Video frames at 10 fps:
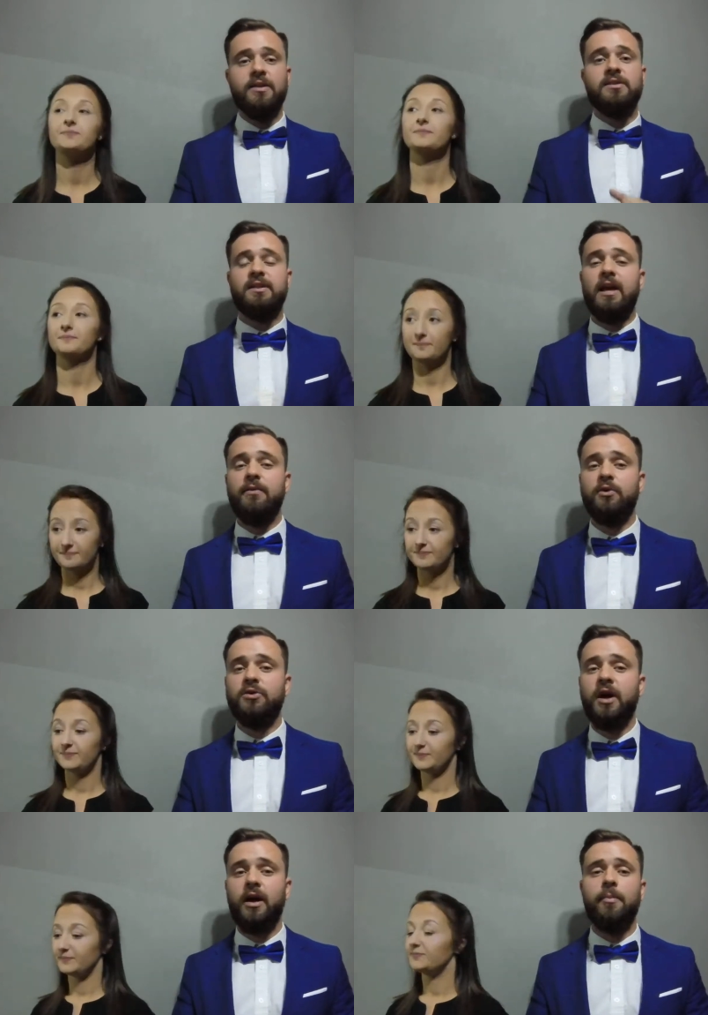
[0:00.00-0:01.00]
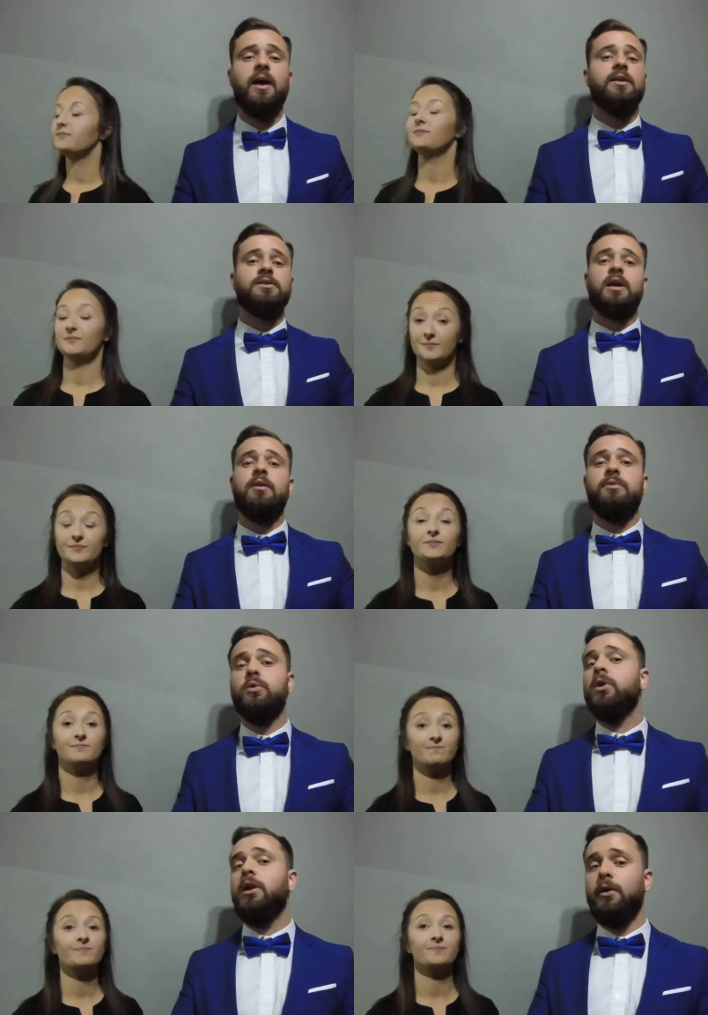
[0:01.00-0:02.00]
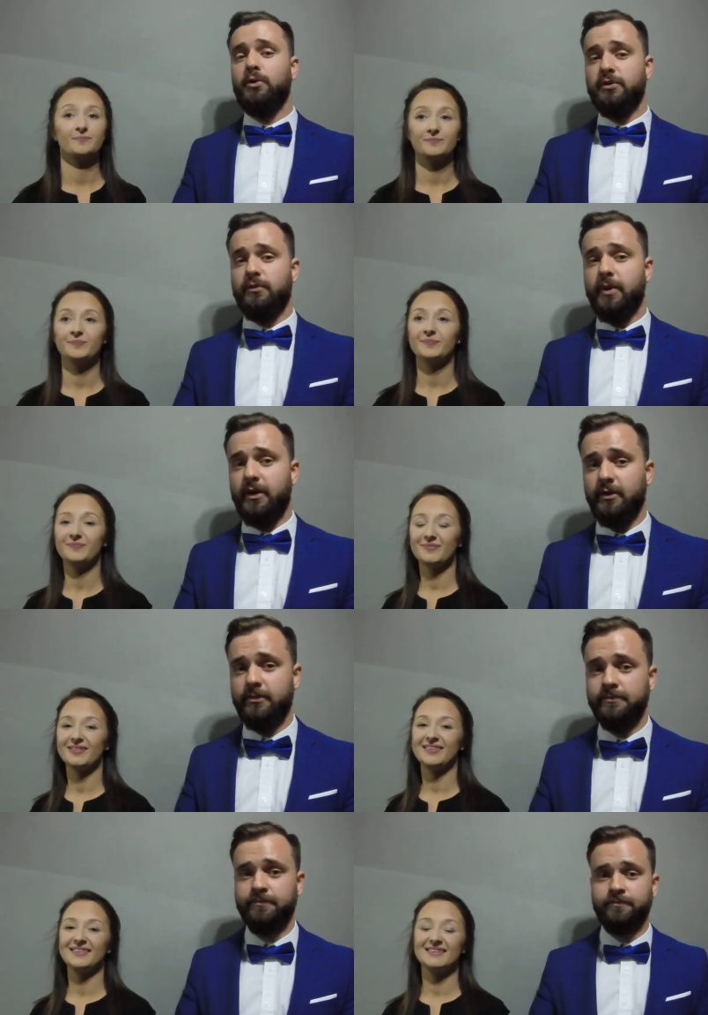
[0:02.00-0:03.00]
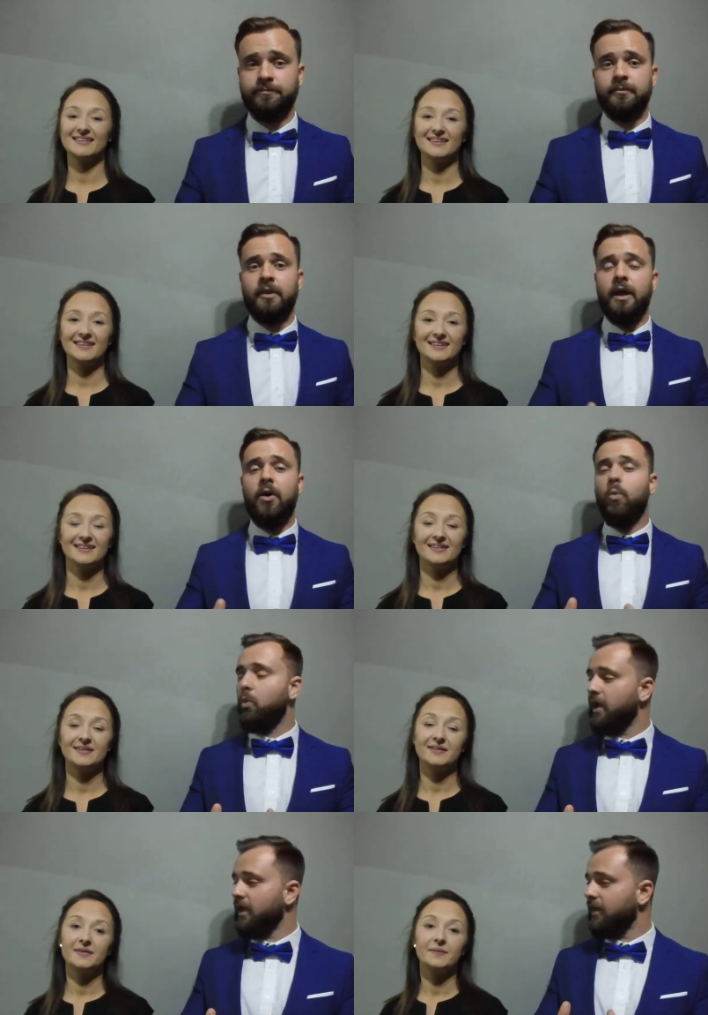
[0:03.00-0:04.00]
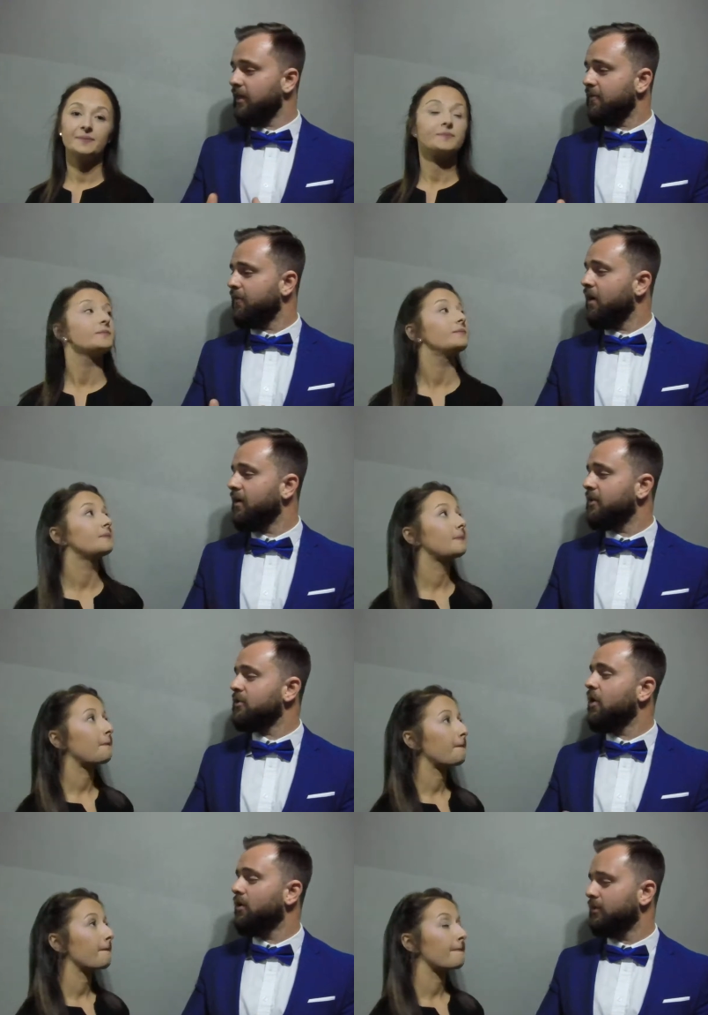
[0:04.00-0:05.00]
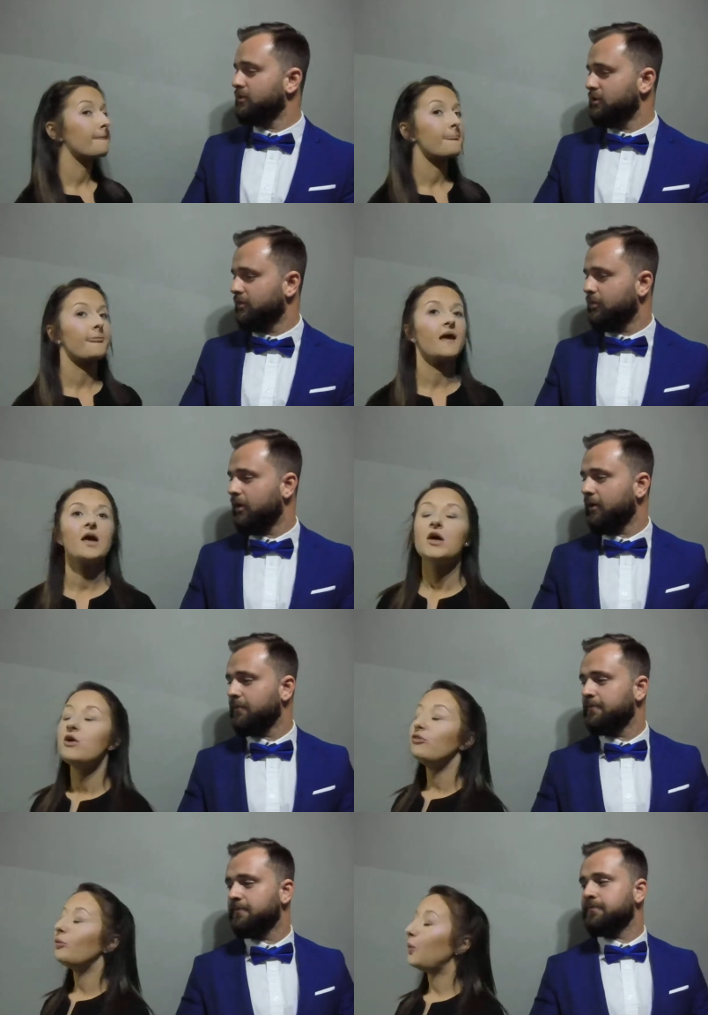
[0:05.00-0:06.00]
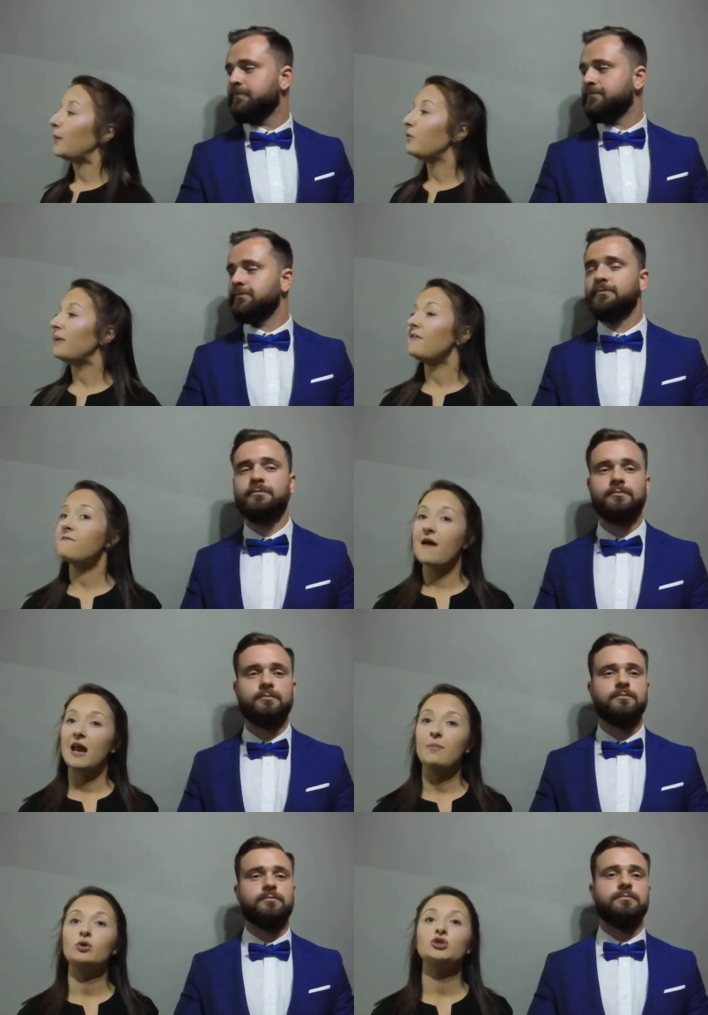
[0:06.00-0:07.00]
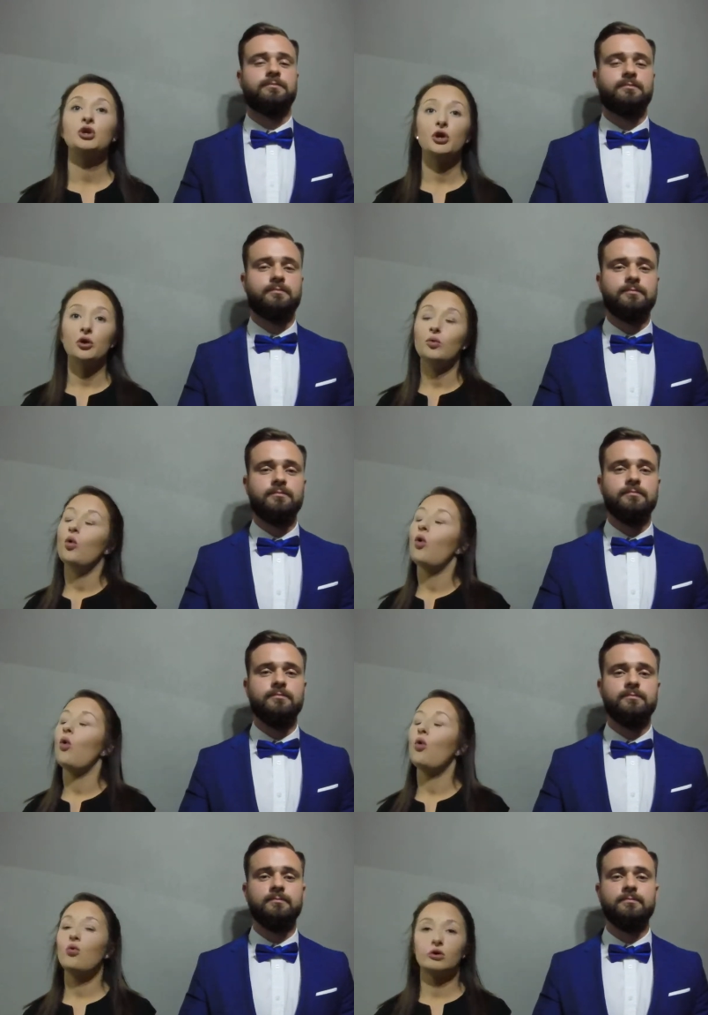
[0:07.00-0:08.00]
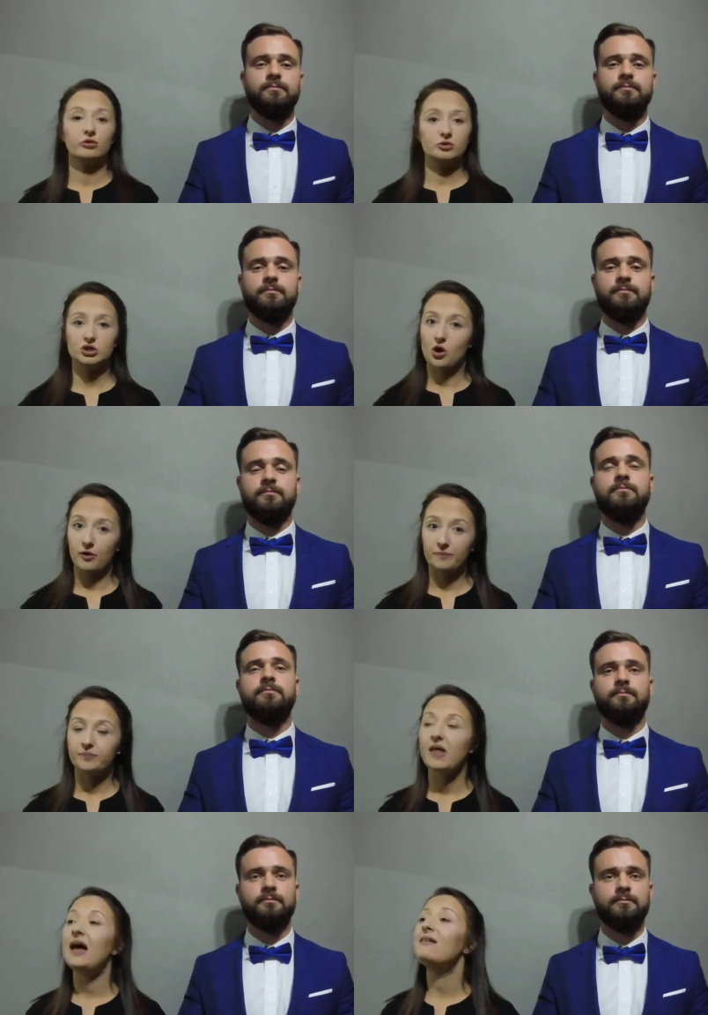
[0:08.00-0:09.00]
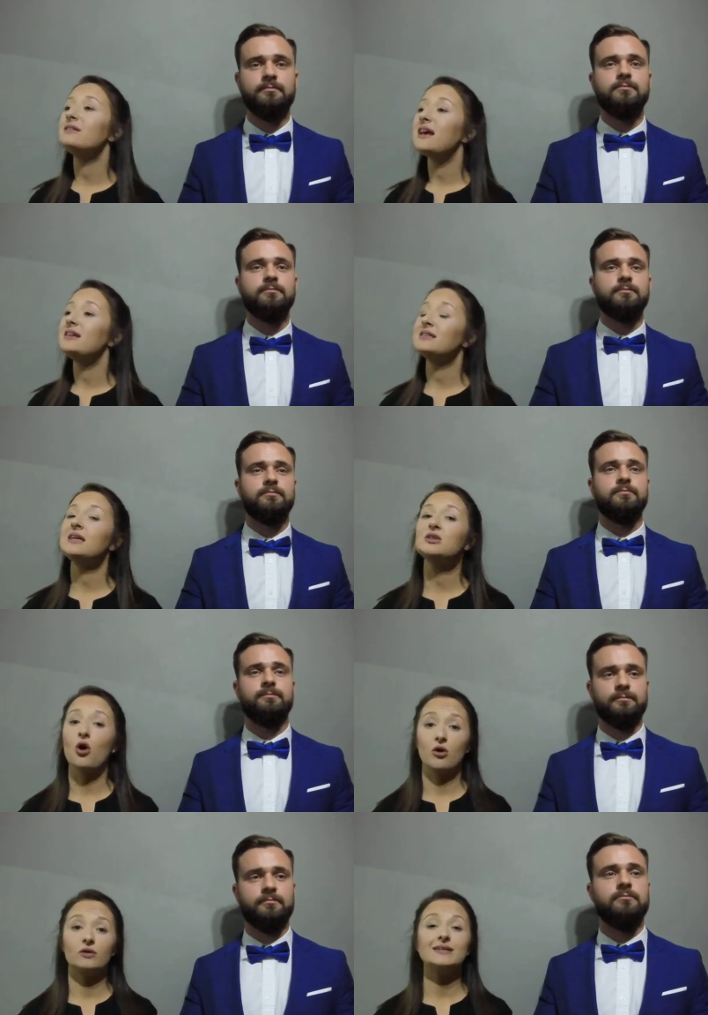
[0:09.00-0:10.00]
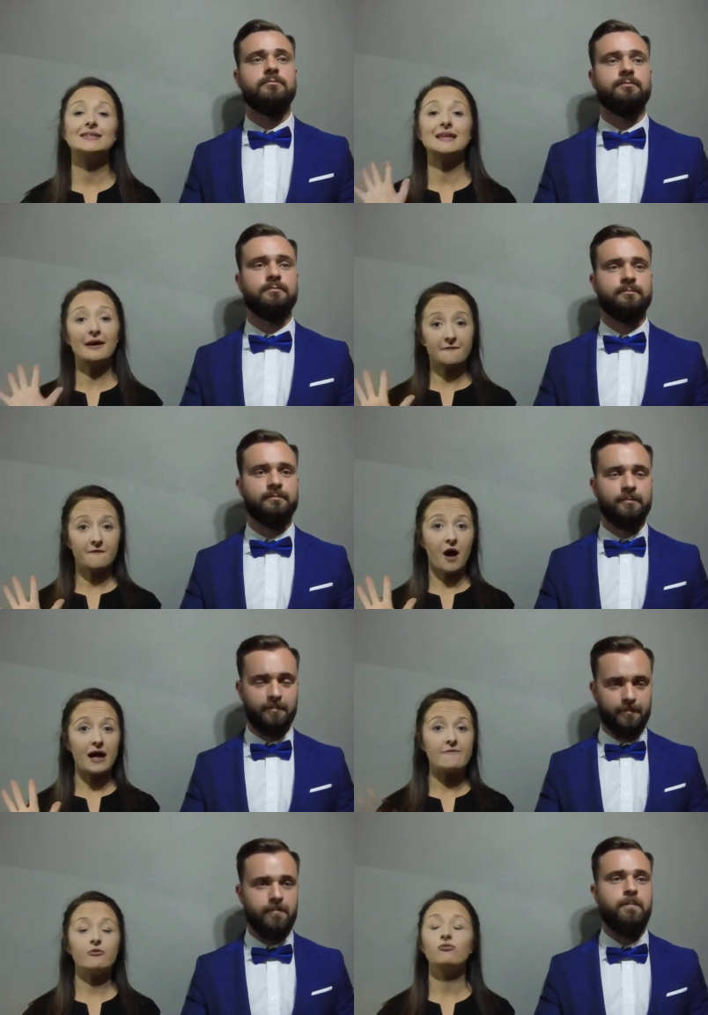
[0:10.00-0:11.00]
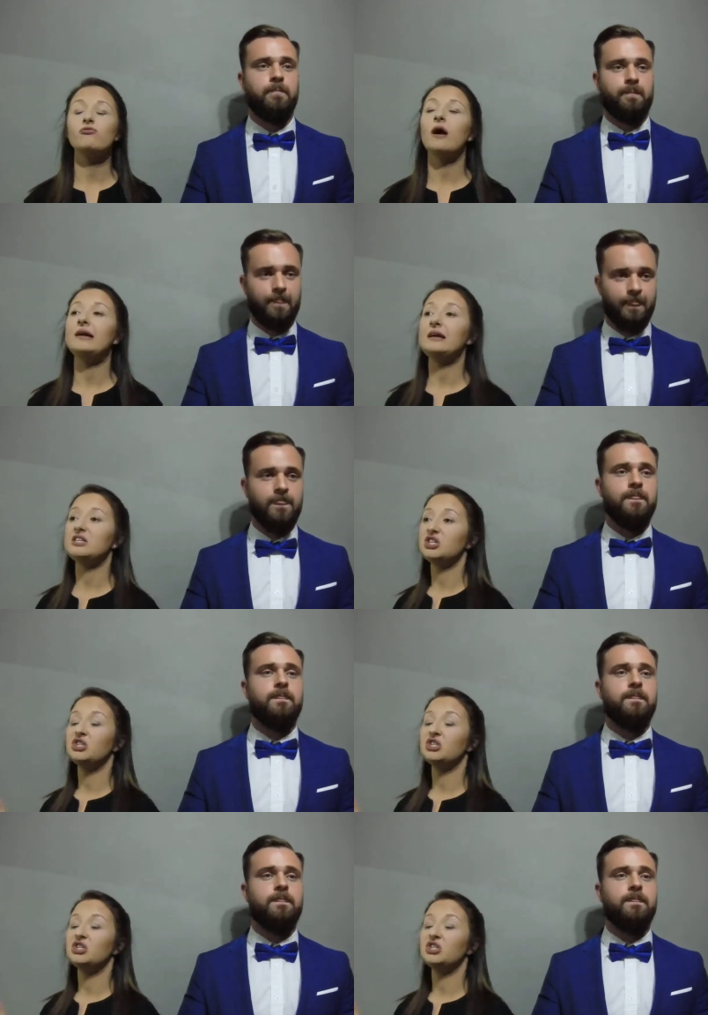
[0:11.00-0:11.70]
Speaker 1: save you time and save you loads of money. Now where can they find us on the ship, Ryan?
Speaker 2: So we will be available to you all cruise long. Our desk is on deck 5, right next to the